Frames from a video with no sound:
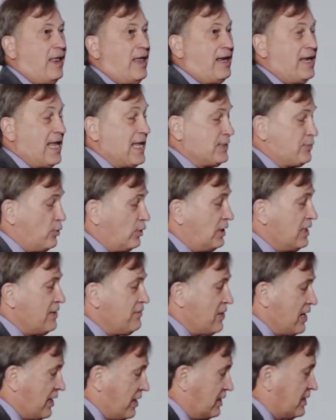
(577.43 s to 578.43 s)
And as we're
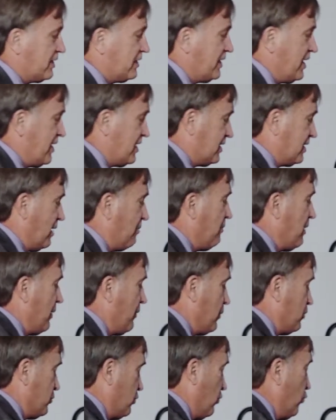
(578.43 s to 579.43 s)
leaving, I could see some
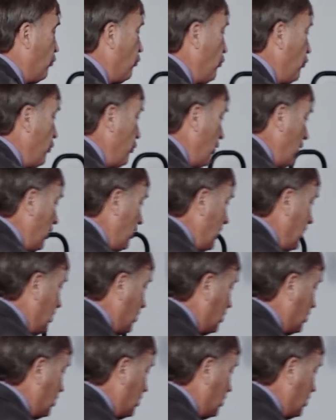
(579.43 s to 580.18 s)
members were really